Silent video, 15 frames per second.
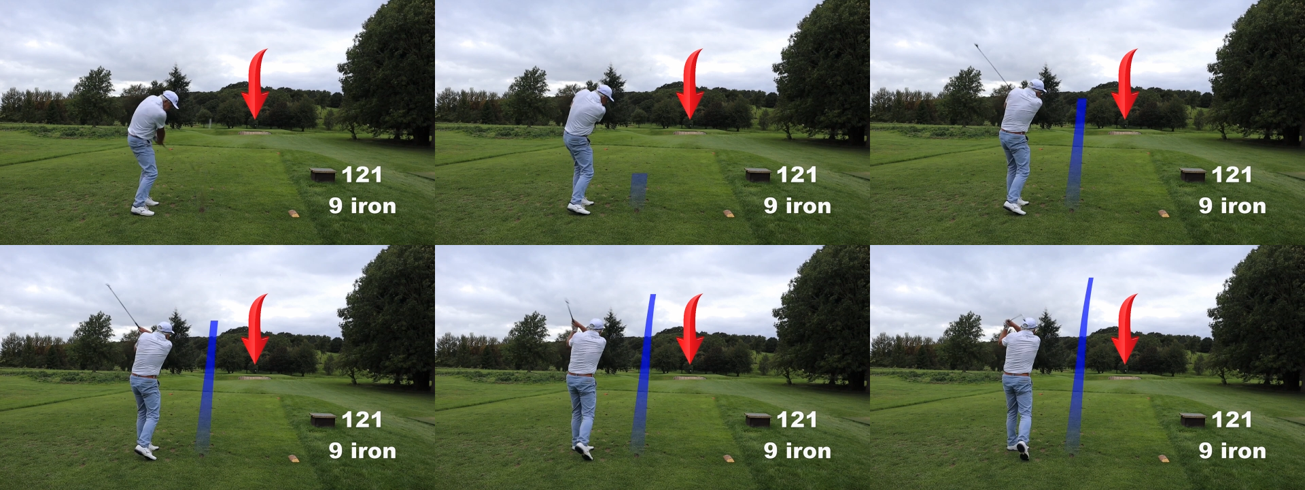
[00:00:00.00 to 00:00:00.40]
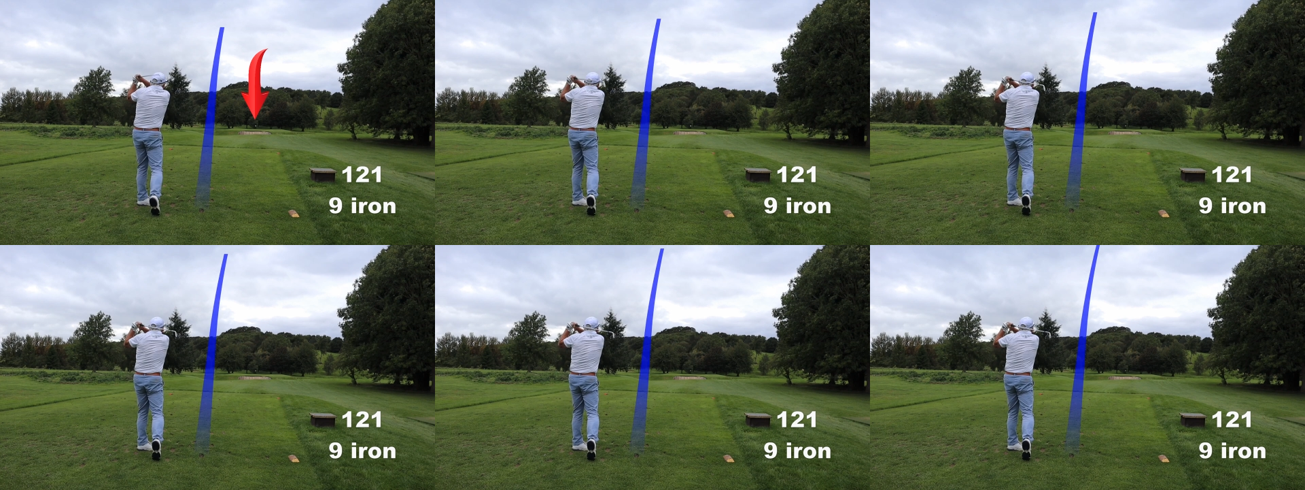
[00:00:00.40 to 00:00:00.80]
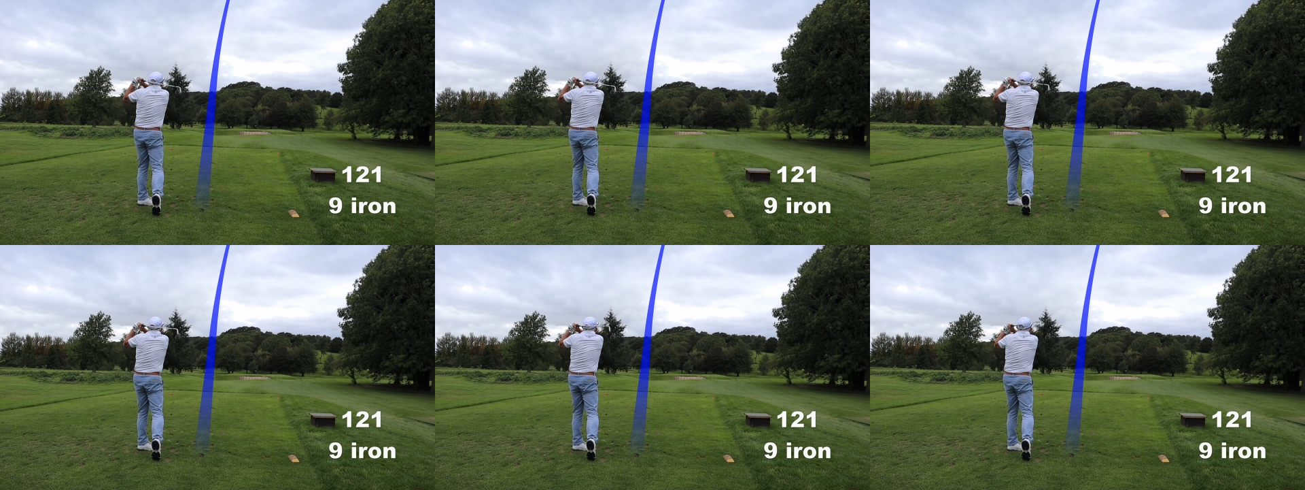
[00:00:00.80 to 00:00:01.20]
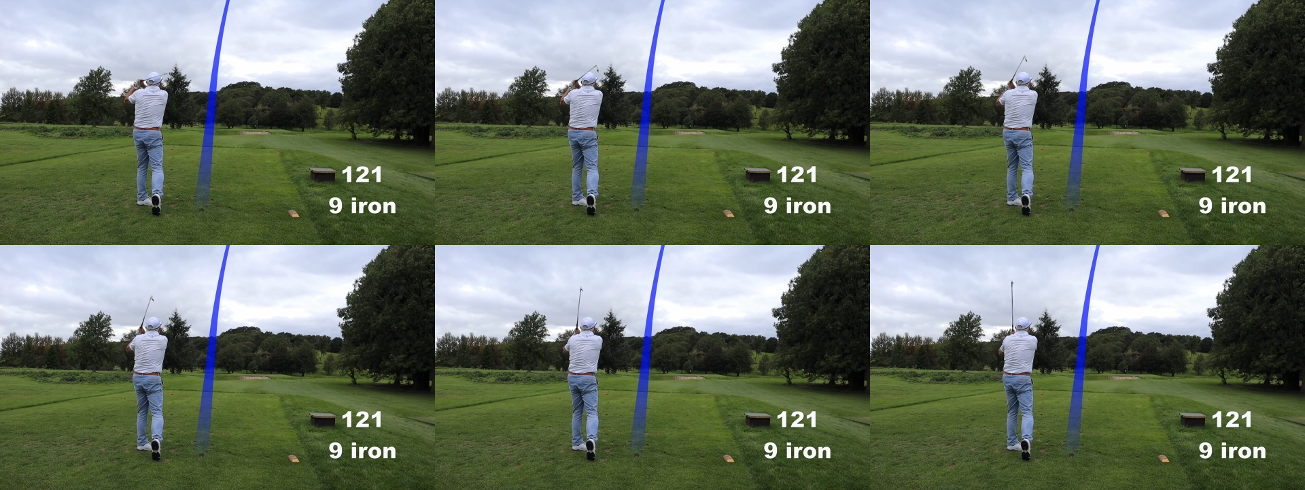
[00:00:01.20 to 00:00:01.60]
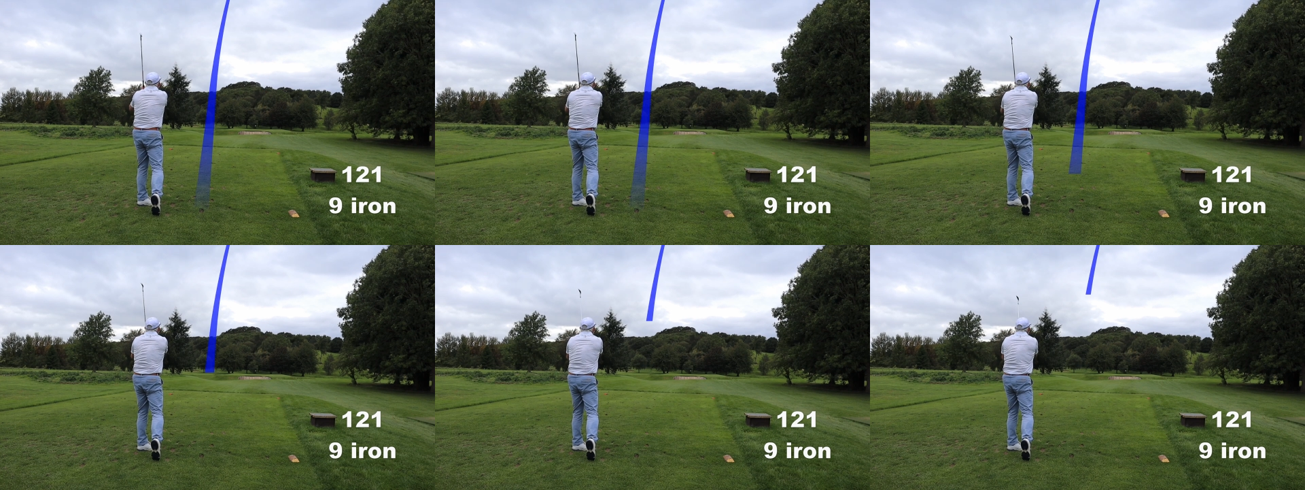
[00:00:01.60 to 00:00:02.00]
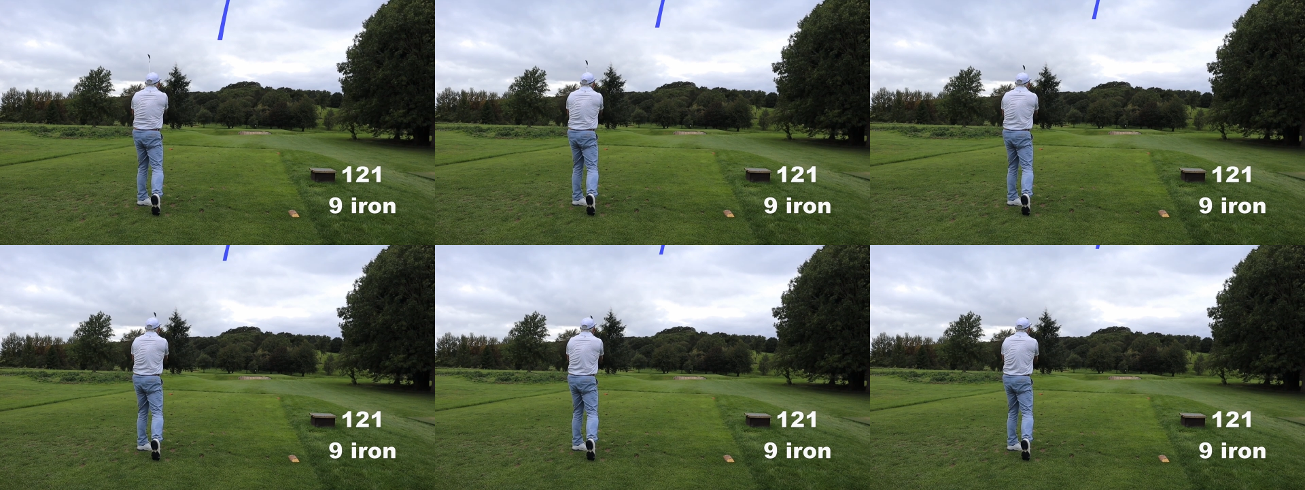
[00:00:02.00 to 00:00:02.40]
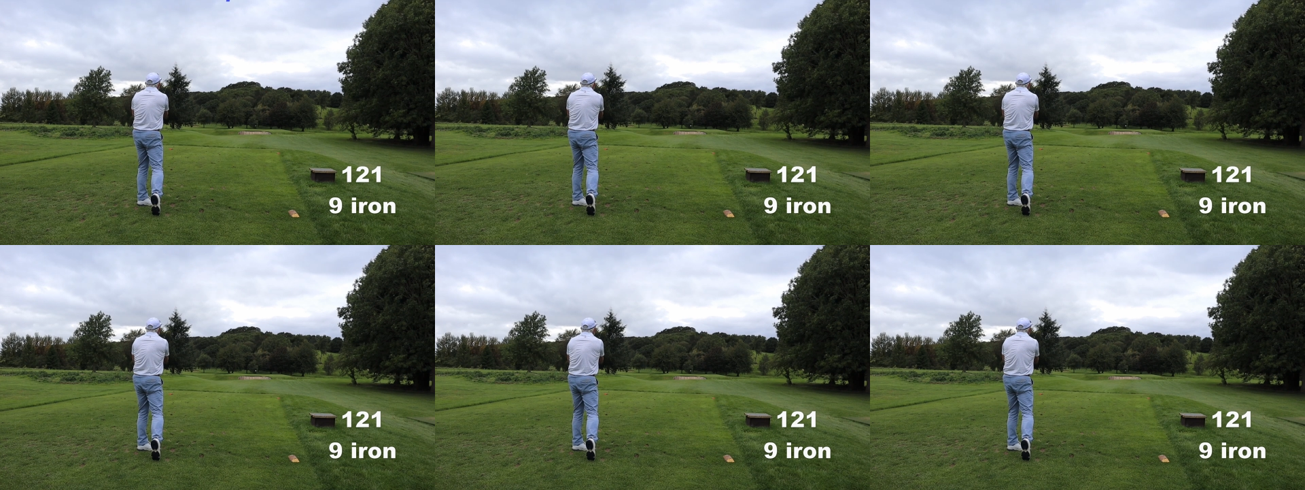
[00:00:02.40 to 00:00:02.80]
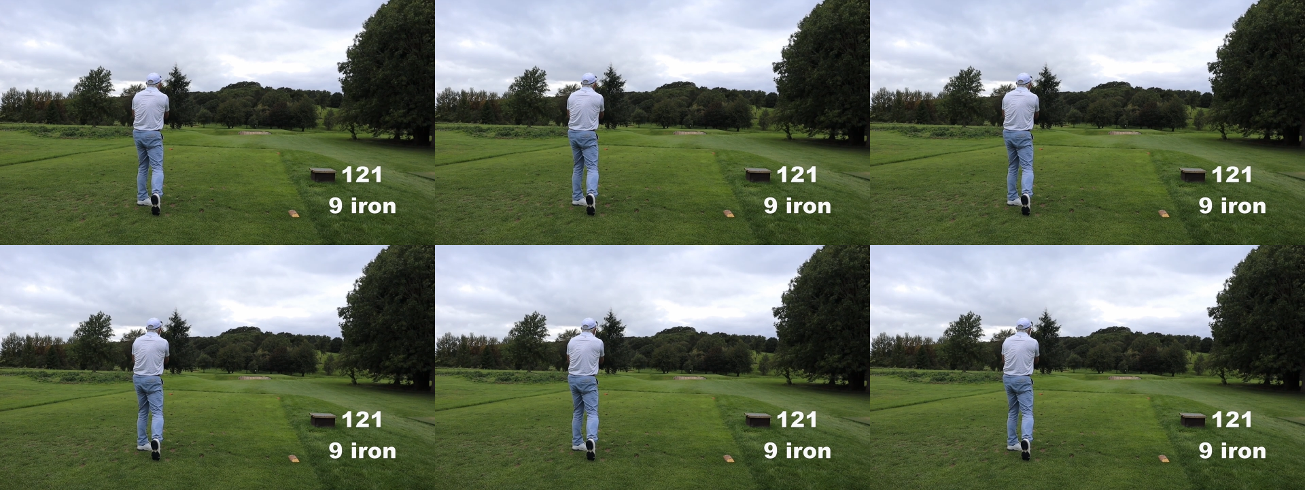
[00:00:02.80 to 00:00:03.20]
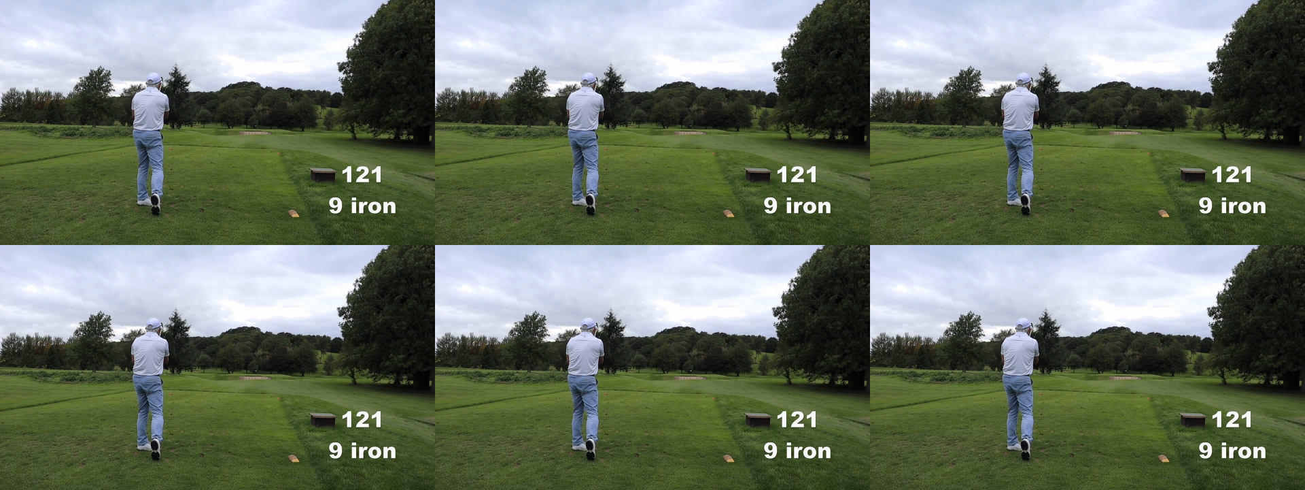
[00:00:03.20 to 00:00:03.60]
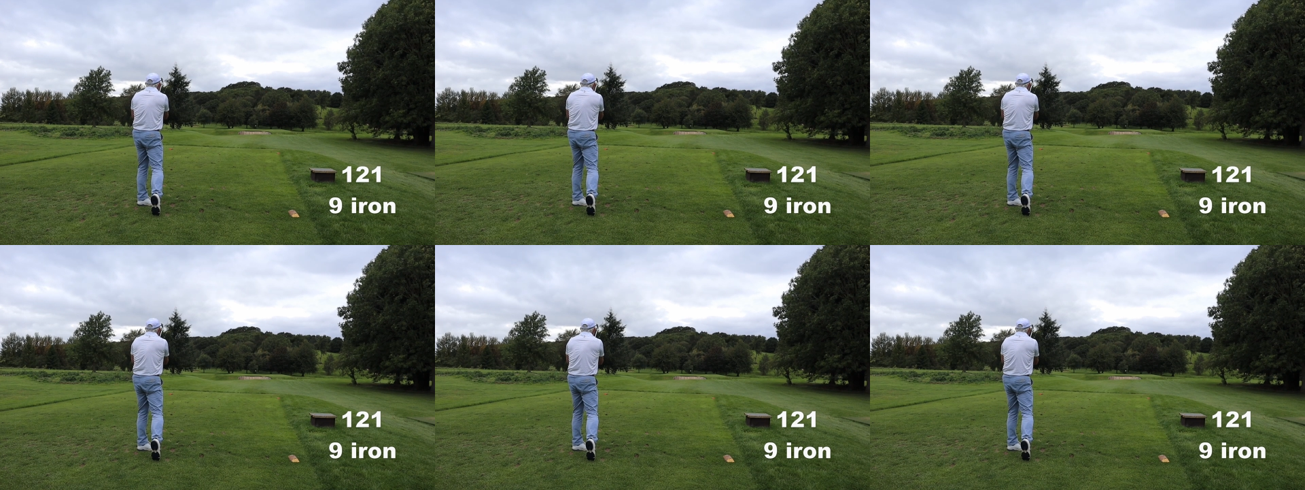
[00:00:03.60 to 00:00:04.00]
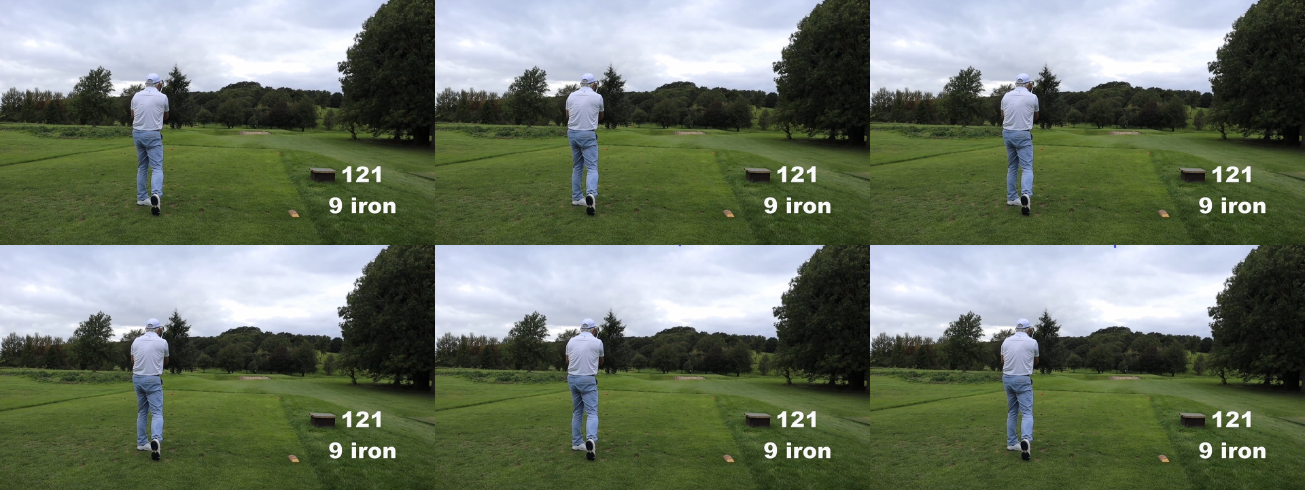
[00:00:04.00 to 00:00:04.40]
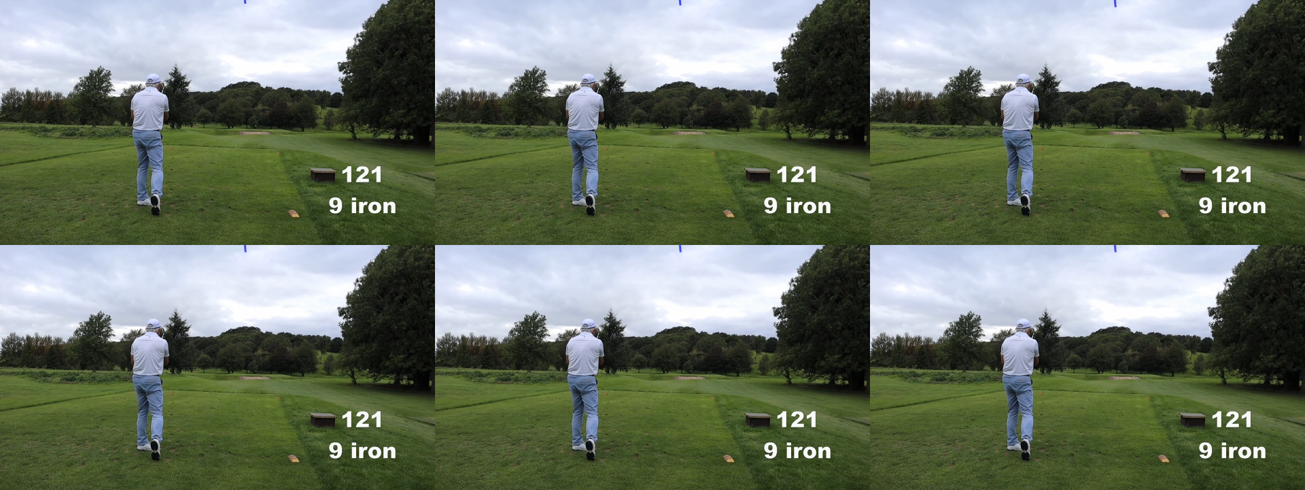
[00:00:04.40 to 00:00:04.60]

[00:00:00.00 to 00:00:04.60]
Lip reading: (no speaker visible)